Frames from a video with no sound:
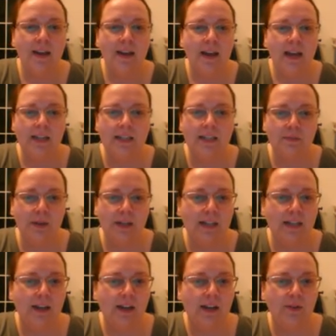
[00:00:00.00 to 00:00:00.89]

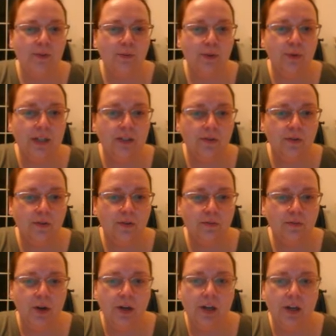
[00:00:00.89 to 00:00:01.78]
explaining how the resource
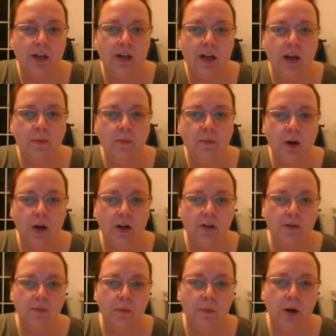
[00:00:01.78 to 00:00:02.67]
market and
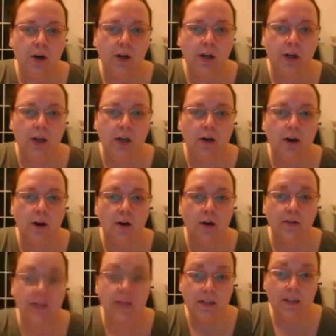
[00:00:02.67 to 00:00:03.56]
product market
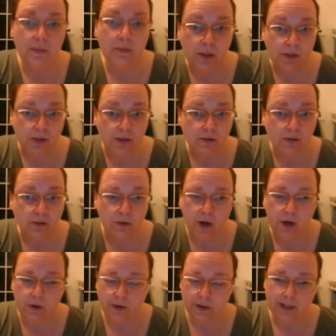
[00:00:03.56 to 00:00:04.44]
are similar. So
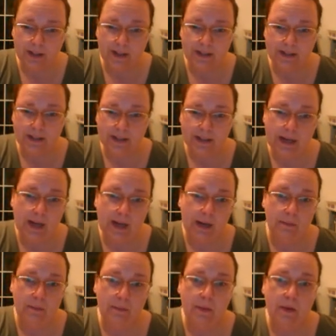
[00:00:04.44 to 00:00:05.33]
how are they the
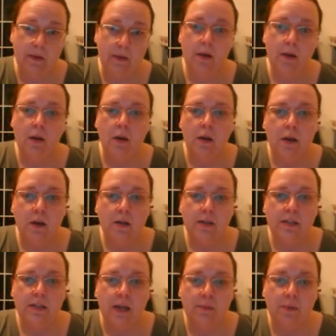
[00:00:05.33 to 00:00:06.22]
same?
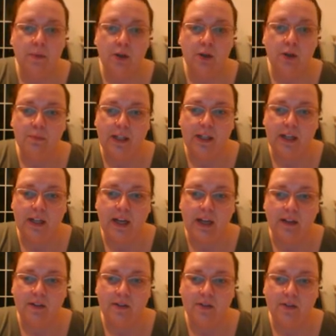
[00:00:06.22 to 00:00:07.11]
Type your complete
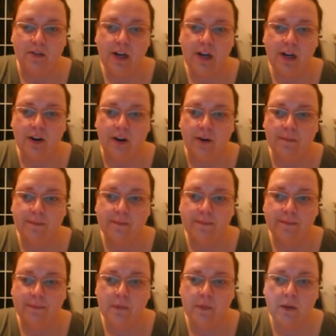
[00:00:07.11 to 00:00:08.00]
answer here.
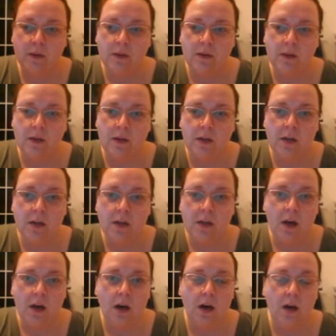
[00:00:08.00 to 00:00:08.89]

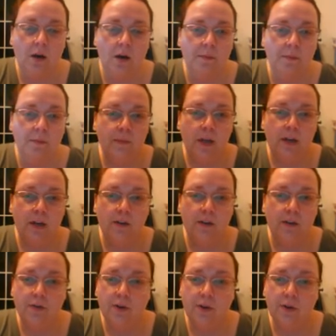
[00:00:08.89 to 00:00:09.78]

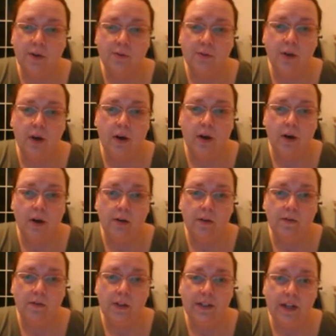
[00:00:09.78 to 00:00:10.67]
Another note,
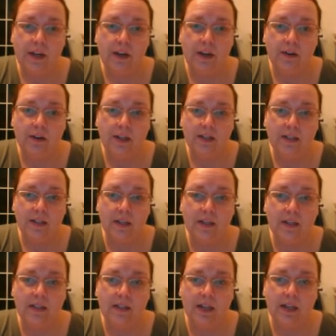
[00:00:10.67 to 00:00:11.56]
all of these areas
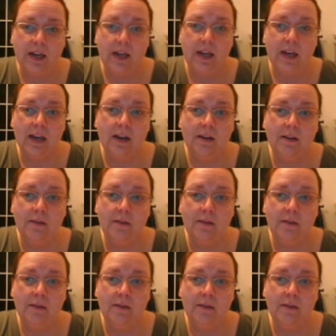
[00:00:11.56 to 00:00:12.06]
that say